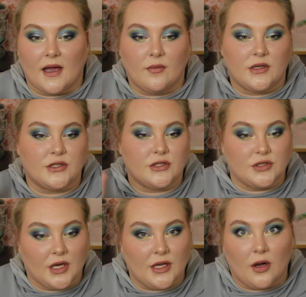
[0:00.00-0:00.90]
I went
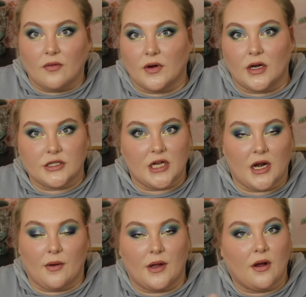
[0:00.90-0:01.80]
straight over a
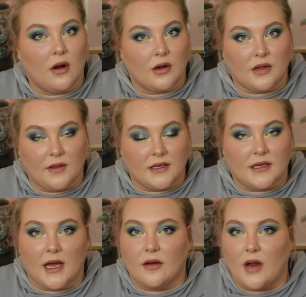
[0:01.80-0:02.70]
shadow I'd already laid
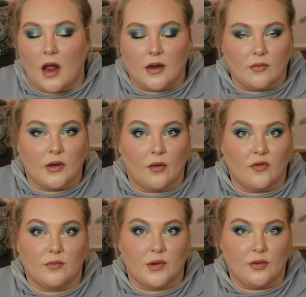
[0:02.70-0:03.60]
down and it went
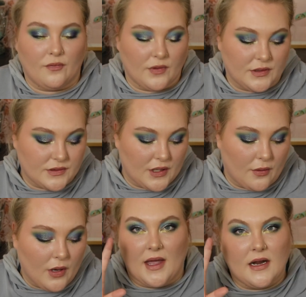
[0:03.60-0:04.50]
over beautifully.
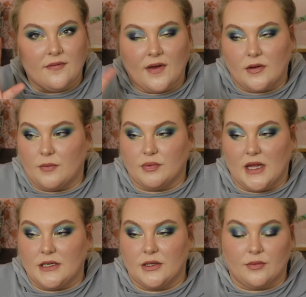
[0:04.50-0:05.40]
So, and I found it
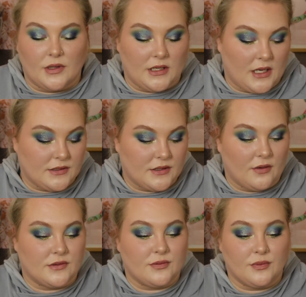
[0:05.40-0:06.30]
blended really nice. So I
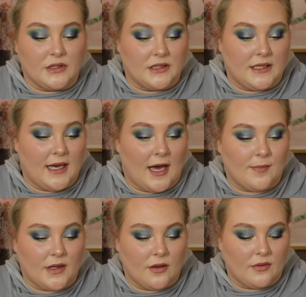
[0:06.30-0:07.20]
was really
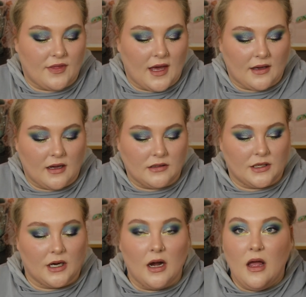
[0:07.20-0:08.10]
happy with that
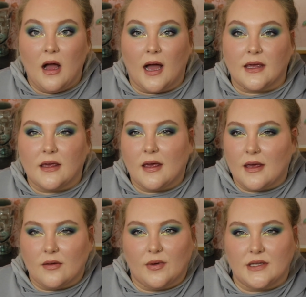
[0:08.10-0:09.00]
color. I
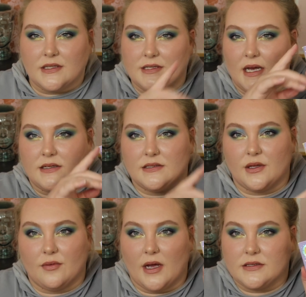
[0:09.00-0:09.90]
can't wait to test
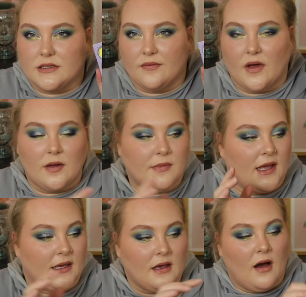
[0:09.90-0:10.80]
the rest of them.
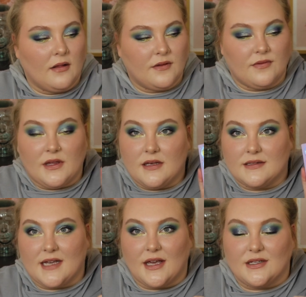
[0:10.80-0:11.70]
Like all of
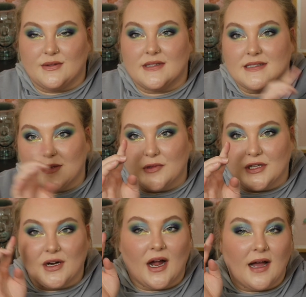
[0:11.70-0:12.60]
these, I could do a
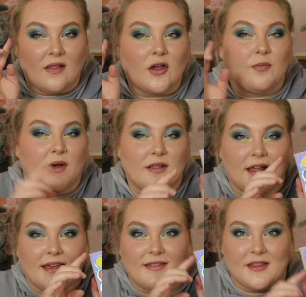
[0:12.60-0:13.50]
similar eye look, but
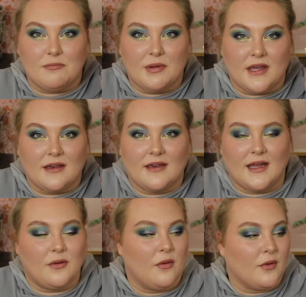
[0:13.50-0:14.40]
like the pink
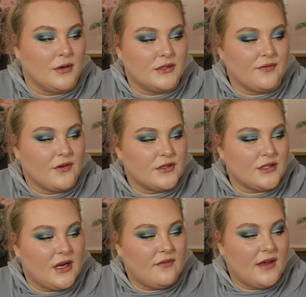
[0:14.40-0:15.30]
and orange
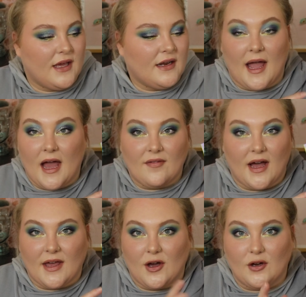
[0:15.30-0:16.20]
version of it. I have
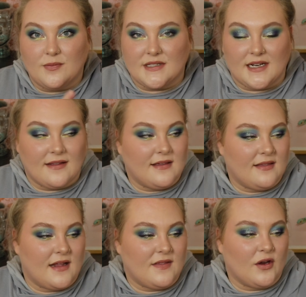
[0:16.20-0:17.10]
high hopes and I think
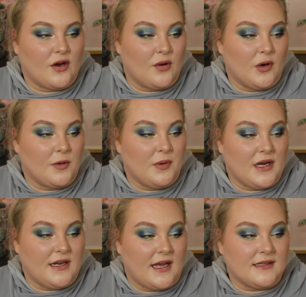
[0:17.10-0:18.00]
that they're gonna work
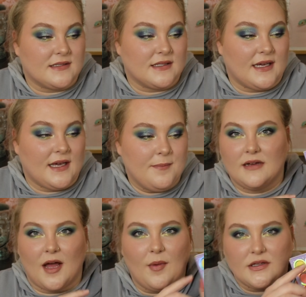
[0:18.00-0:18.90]
pretty nicely.
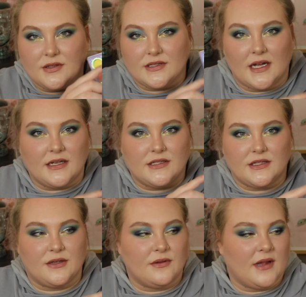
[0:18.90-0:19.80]
I'm also excited
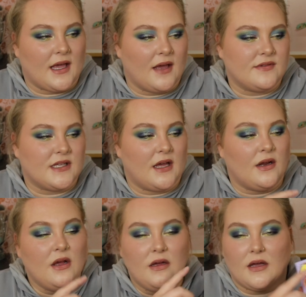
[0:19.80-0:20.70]
to, like I've said,
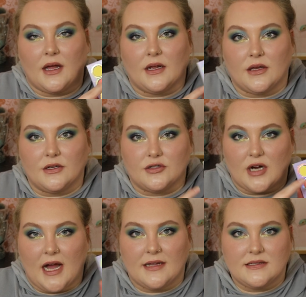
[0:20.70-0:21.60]
kind of
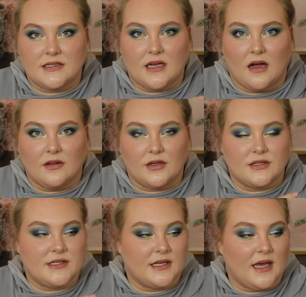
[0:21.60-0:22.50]
contrast
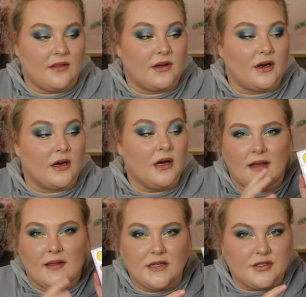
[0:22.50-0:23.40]
colors together. I
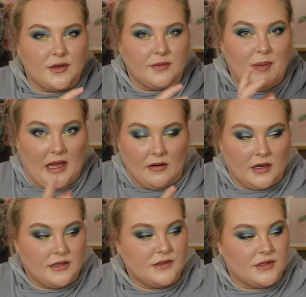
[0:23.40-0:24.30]
like doing
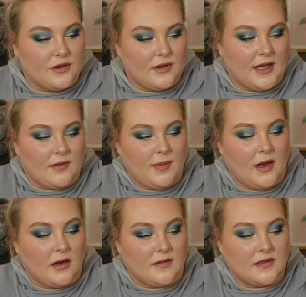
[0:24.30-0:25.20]
pairings, so like
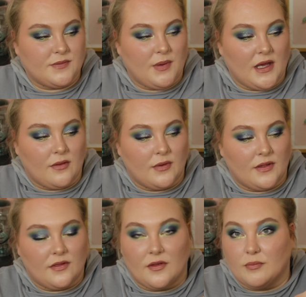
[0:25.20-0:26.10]
pairing this pink with
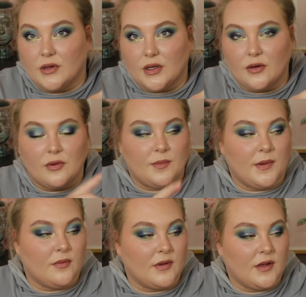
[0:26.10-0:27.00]
the blue would
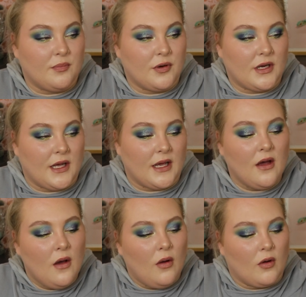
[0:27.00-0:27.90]
be really pretty,
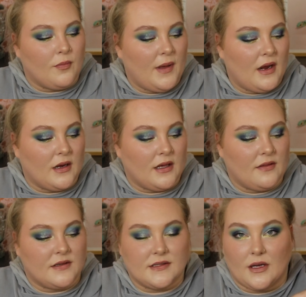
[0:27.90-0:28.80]
or pairing
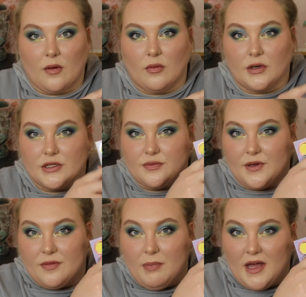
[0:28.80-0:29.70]
this like orange
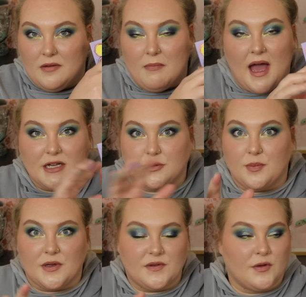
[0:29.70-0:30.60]
with button mash would
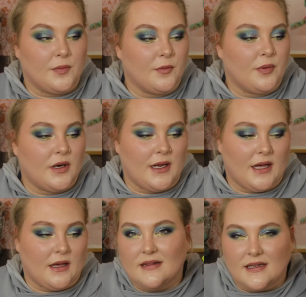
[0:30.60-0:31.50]
be super
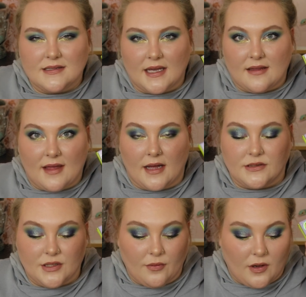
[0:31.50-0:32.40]
pretty, things like that.
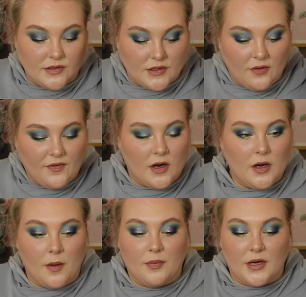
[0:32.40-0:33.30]
So, so
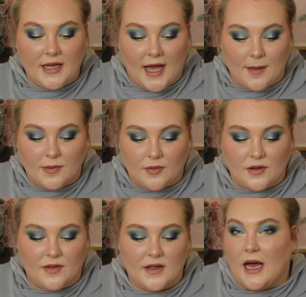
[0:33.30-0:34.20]
far, pretty happy
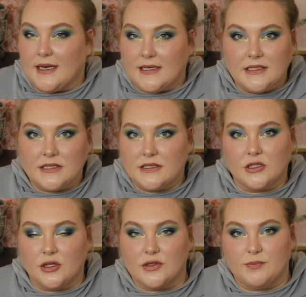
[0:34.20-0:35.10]
with it. I need to still
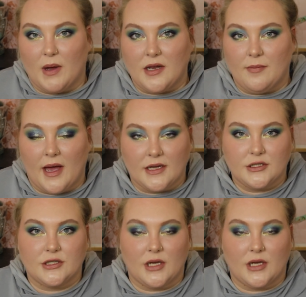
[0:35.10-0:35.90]
use button mash